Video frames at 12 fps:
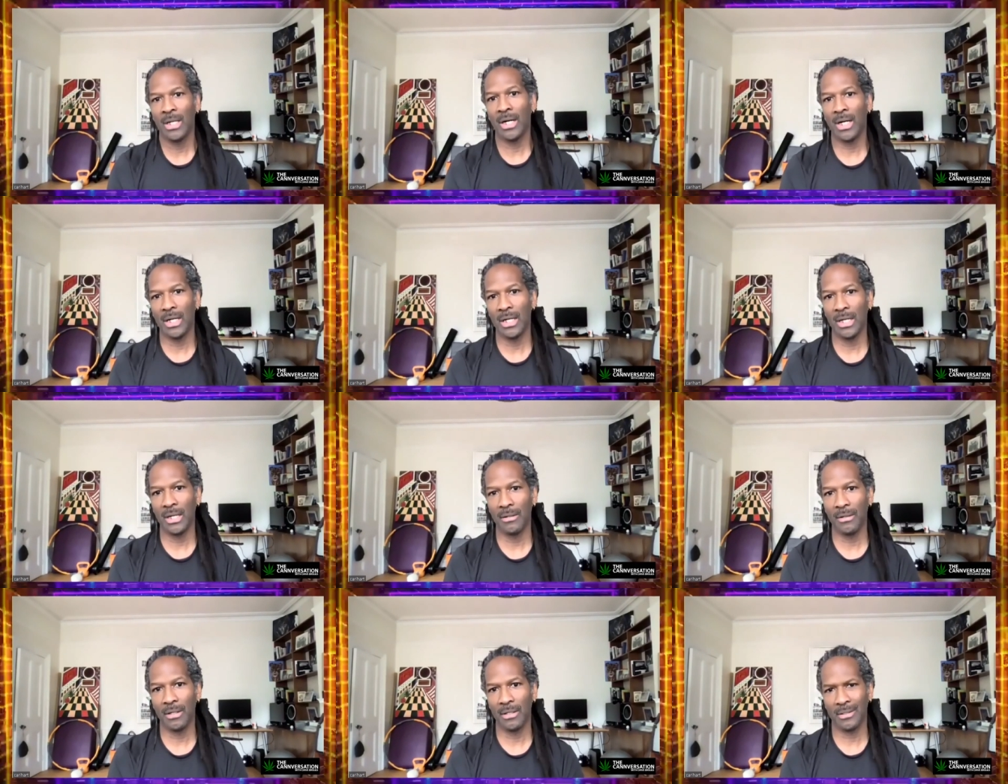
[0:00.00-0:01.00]
uh,
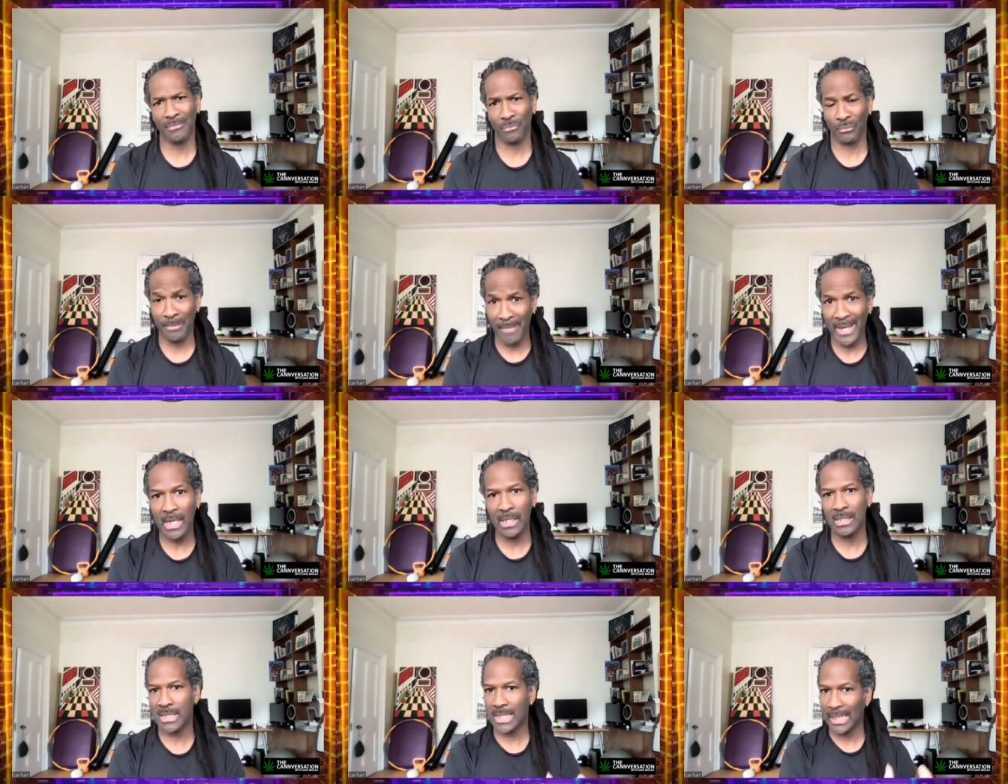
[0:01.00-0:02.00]
uh,
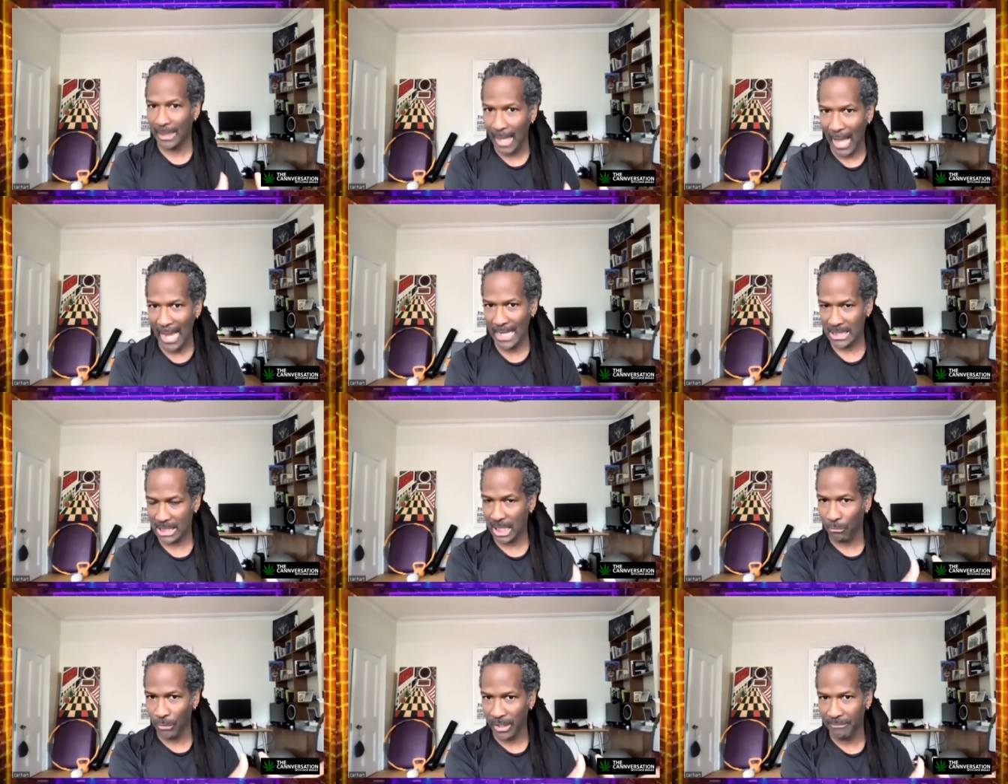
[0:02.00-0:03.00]
remains the lies
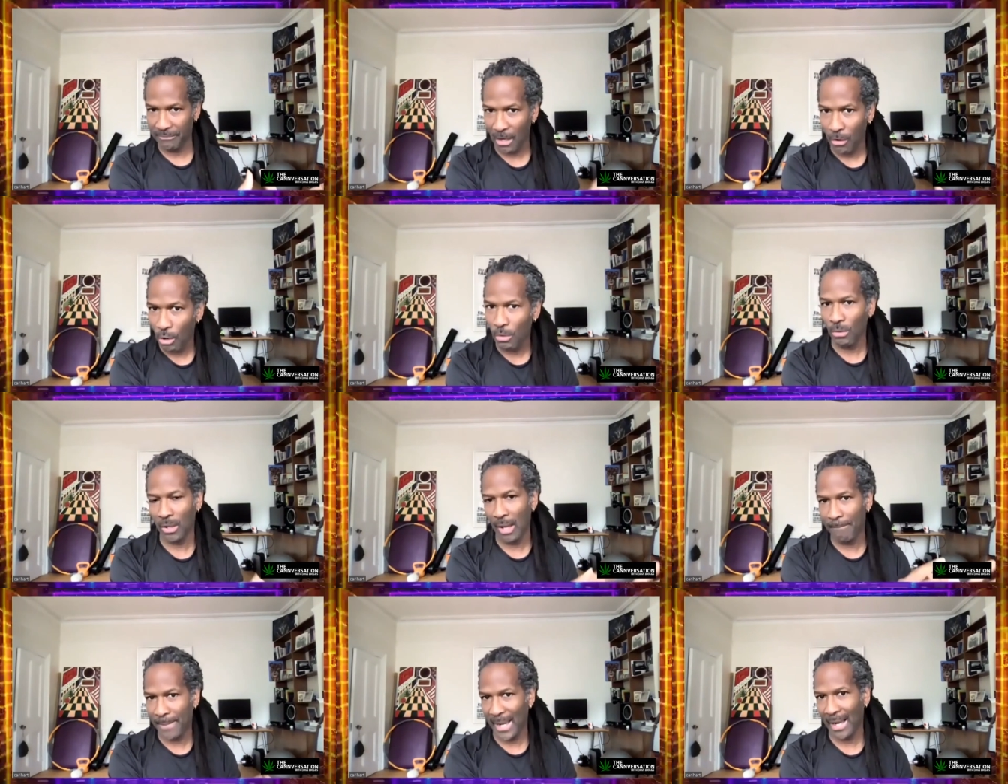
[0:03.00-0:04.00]
that we've told
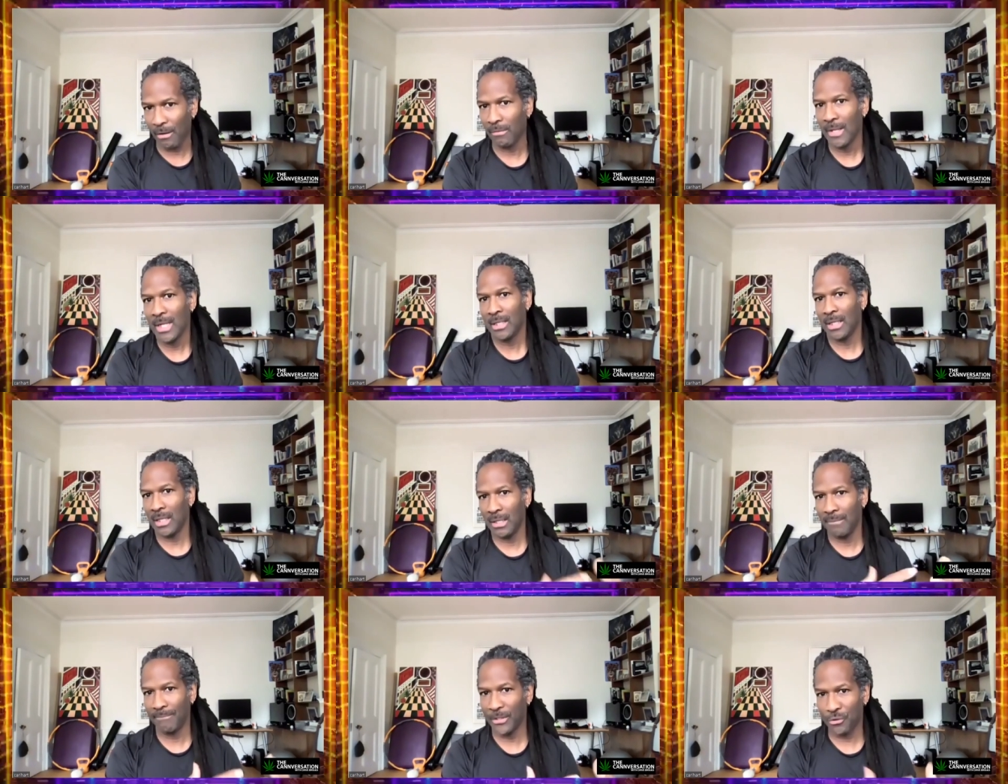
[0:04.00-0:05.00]
about
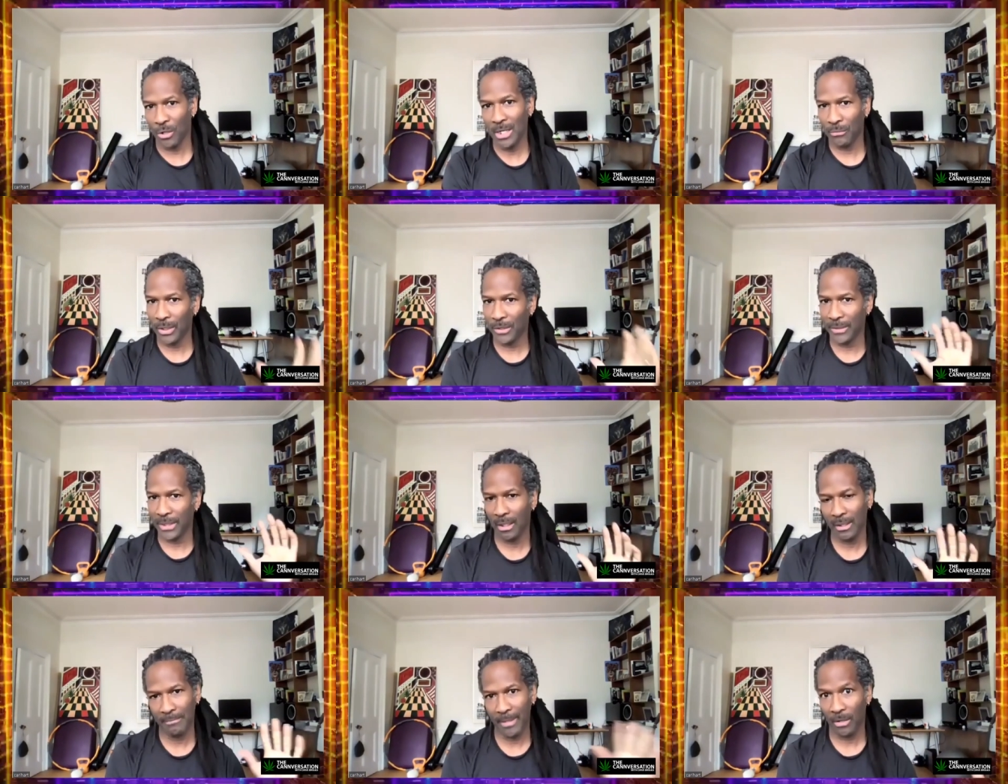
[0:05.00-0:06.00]
um, the drug, whether we
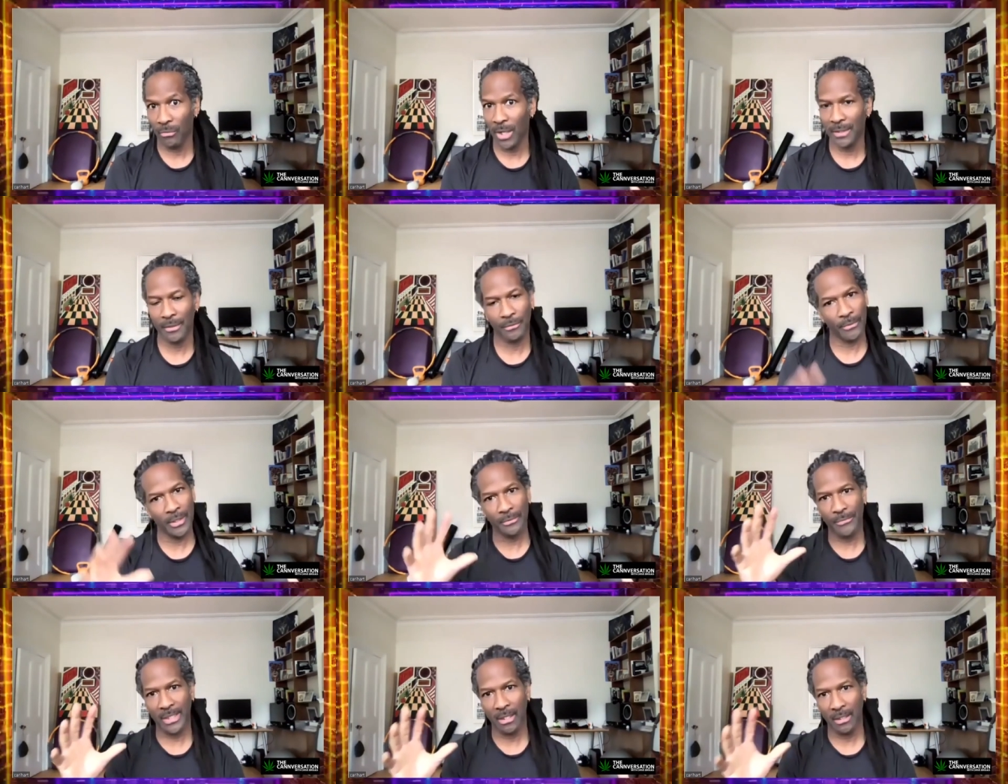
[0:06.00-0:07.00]
call it marijuana or whether
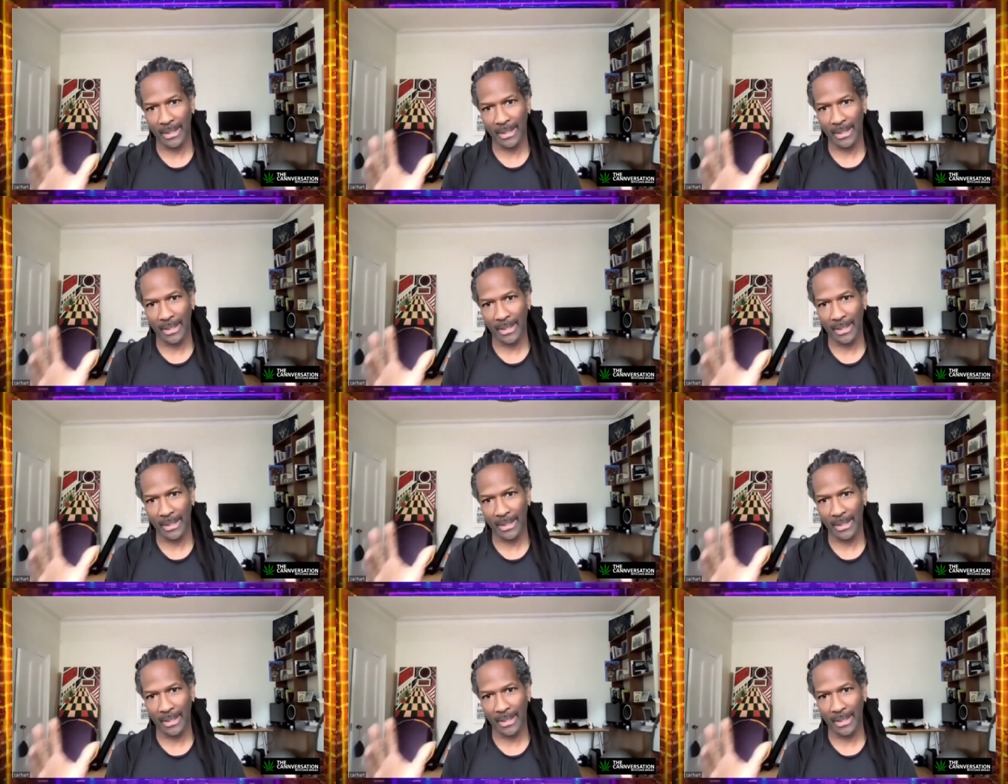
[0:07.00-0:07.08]
we call